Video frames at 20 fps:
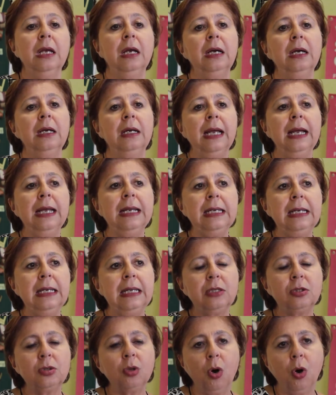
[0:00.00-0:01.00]
and
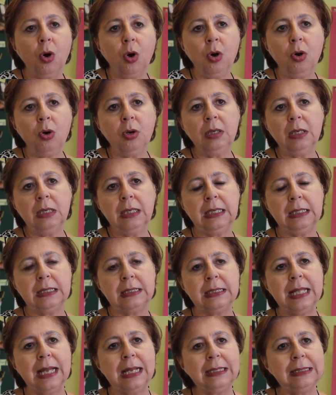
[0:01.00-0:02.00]
it's
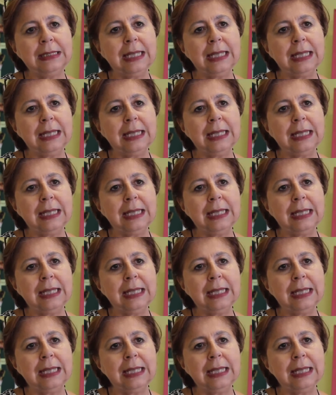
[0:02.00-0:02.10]
not